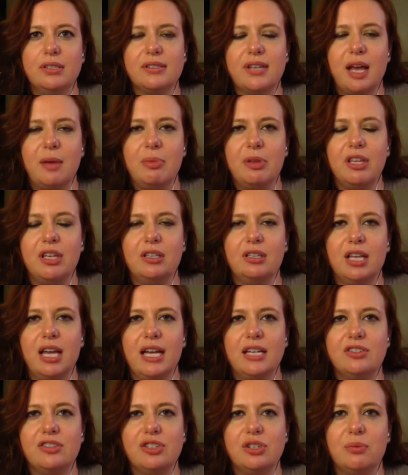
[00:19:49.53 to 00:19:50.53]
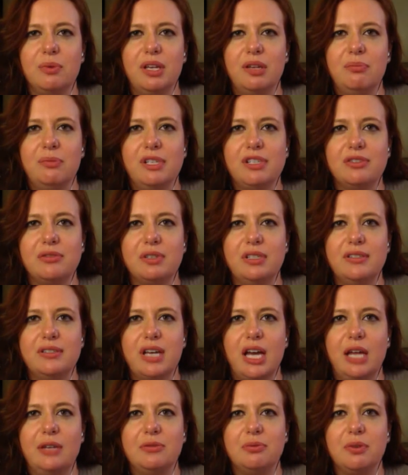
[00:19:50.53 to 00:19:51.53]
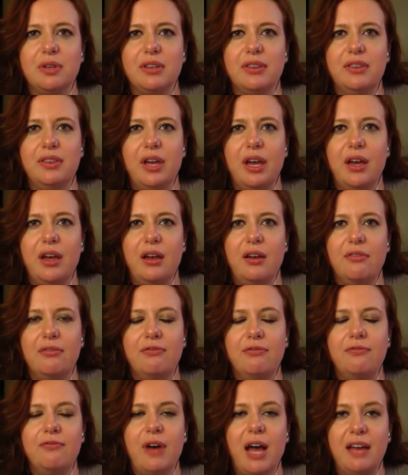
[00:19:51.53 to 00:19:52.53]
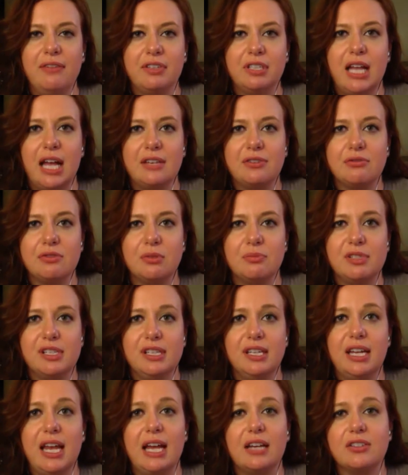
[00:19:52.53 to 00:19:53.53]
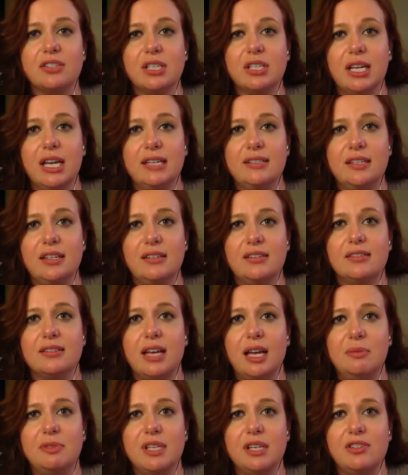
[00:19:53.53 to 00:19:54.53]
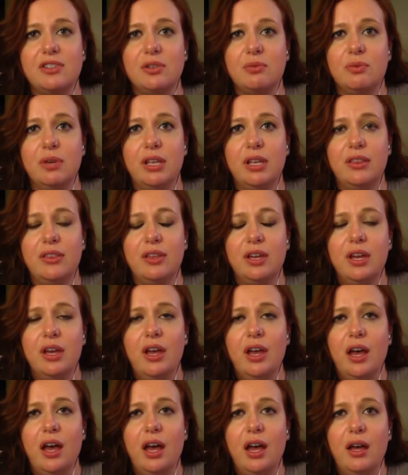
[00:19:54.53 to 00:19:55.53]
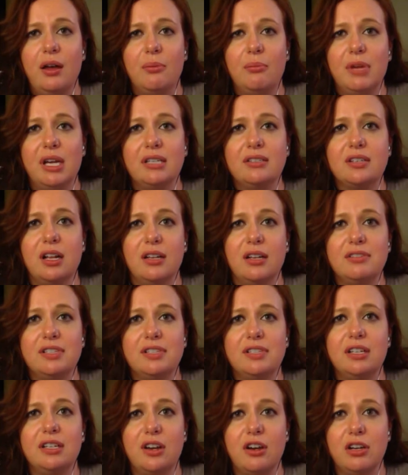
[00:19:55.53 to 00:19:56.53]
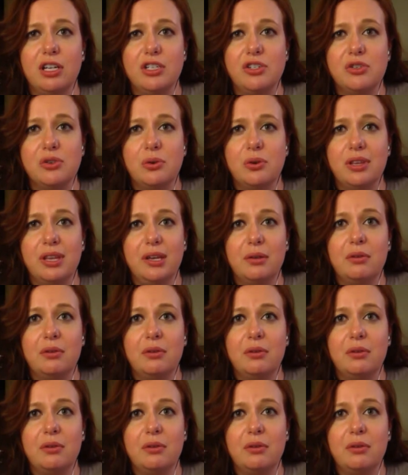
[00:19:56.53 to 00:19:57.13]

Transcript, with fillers: Skypeathon last year. We had Mystery Skype with uh, five classrooms, and then actually had done a Skype session with uh, Mike Tholfsen and Ari Shore.